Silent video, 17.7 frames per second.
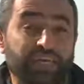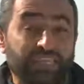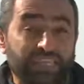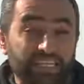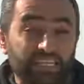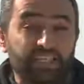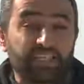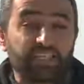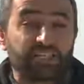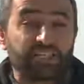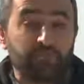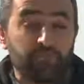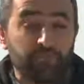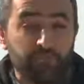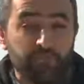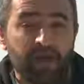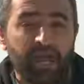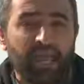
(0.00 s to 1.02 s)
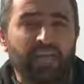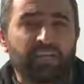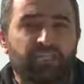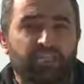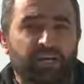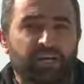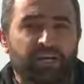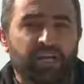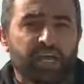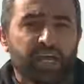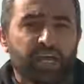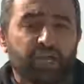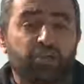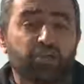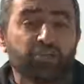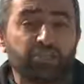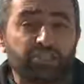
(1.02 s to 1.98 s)
This is a major
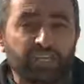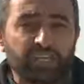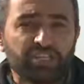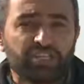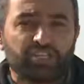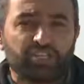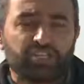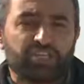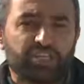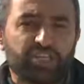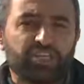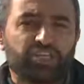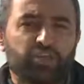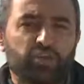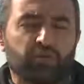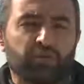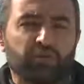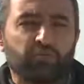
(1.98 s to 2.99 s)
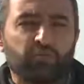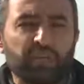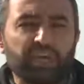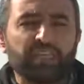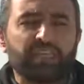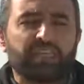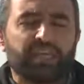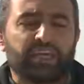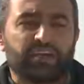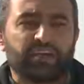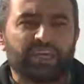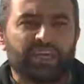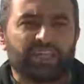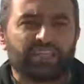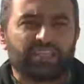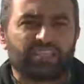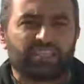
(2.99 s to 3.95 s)
contentious issue between the
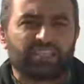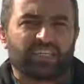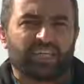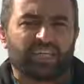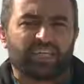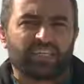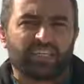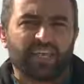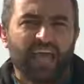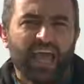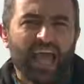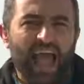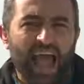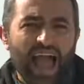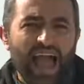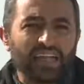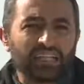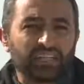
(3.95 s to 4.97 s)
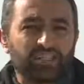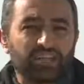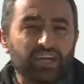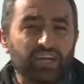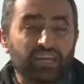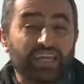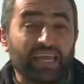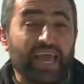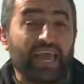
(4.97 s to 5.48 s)
United States and Turkey,